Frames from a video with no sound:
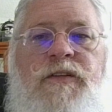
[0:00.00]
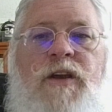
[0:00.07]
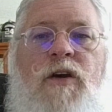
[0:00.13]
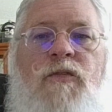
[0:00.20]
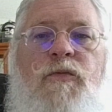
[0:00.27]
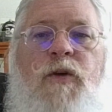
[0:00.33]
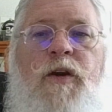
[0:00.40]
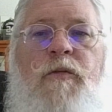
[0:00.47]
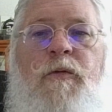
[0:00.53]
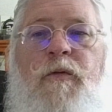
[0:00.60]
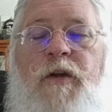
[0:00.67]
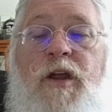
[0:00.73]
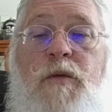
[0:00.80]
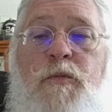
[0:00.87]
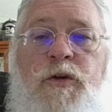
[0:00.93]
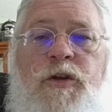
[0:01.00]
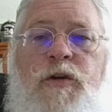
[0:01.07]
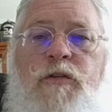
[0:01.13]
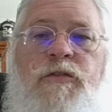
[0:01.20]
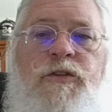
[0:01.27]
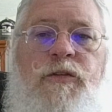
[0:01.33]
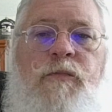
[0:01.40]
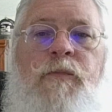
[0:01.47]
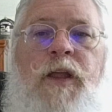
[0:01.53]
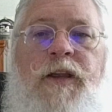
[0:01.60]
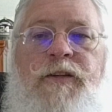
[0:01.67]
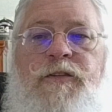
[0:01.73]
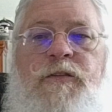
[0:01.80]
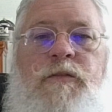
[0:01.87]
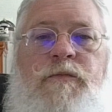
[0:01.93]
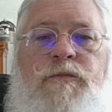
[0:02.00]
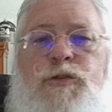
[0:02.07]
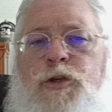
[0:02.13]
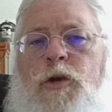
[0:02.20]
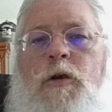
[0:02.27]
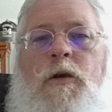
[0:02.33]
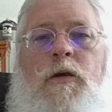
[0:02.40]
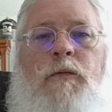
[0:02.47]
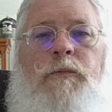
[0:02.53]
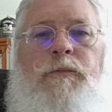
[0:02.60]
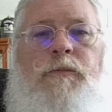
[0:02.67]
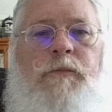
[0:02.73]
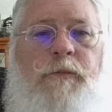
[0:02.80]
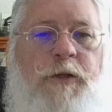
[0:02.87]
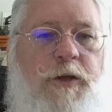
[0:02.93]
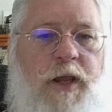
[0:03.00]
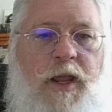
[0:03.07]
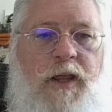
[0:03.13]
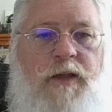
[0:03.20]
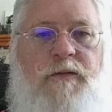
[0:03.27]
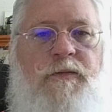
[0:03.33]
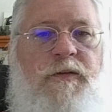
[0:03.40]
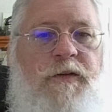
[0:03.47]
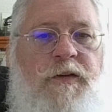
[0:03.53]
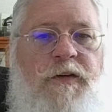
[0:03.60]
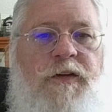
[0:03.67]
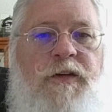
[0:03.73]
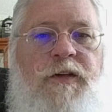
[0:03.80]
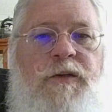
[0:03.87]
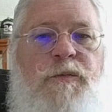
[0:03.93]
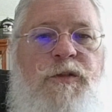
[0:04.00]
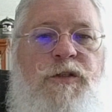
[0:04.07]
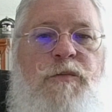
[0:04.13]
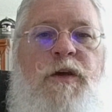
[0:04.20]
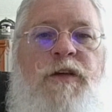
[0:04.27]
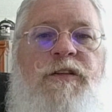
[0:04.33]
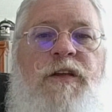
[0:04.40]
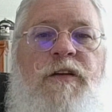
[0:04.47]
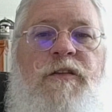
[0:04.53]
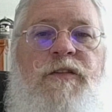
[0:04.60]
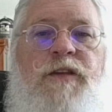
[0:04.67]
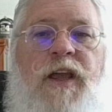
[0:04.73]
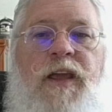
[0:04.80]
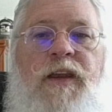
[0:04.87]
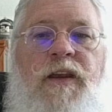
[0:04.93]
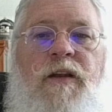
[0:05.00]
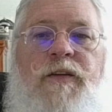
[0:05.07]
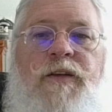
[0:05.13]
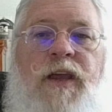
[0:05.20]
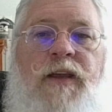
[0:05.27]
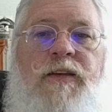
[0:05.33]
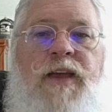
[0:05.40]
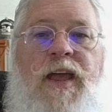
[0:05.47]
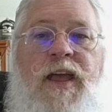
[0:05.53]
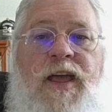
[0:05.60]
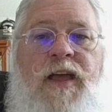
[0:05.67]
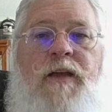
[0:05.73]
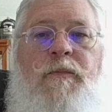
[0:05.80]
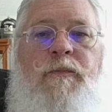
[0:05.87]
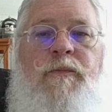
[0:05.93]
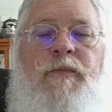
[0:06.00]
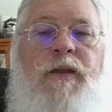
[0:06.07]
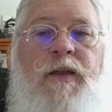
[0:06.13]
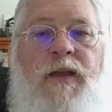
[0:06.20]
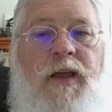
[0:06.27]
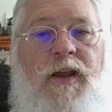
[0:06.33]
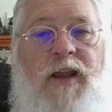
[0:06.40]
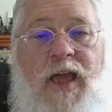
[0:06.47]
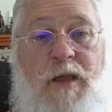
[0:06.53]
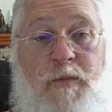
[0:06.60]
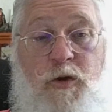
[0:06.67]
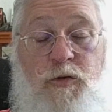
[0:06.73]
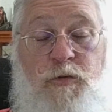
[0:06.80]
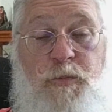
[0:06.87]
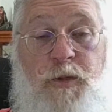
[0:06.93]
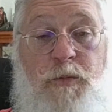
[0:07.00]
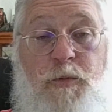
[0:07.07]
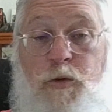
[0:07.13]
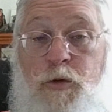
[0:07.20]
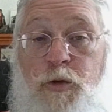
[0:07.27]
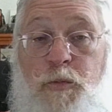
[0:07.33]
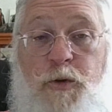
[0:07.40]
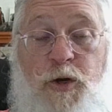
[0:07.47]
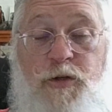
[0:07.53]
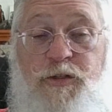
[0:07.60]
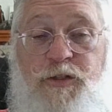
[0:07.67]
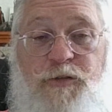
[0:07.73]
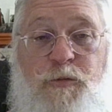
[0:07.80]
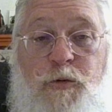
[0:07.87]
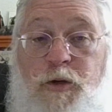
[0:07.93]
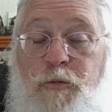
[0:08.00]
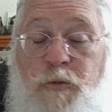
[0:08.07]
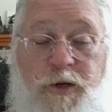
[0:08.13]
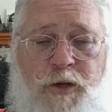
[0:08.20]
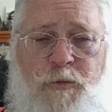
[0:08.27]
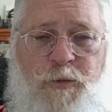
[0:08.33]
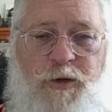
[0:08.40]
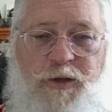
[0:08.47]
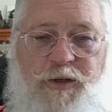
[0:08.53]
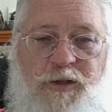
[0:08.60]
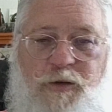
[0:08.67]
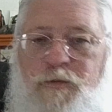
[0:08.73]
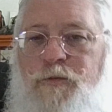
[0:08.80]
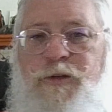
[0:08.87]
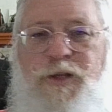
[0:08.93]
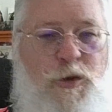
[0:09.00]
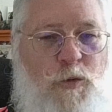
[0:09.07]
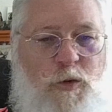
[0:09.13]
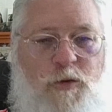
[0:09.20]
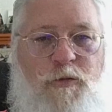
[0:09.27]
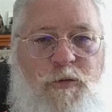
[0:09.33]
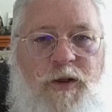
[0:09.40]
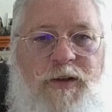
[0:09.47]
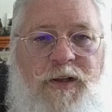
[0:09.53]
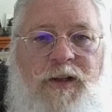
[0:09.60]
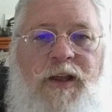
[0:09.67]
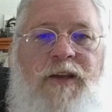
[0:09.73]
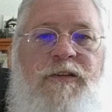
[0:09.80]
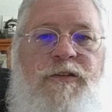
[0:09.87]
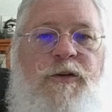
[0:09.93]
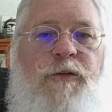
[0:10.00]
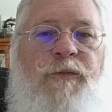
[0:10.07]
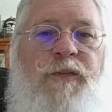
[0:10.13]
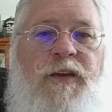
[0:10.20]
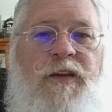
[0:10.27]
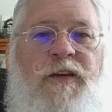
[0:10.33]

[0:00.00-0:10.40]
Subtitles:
the software that will come with your laser? Sure, you can, but you must understand it'll take time. And like most people who purchase one, what do you want to do? You want to run the laser.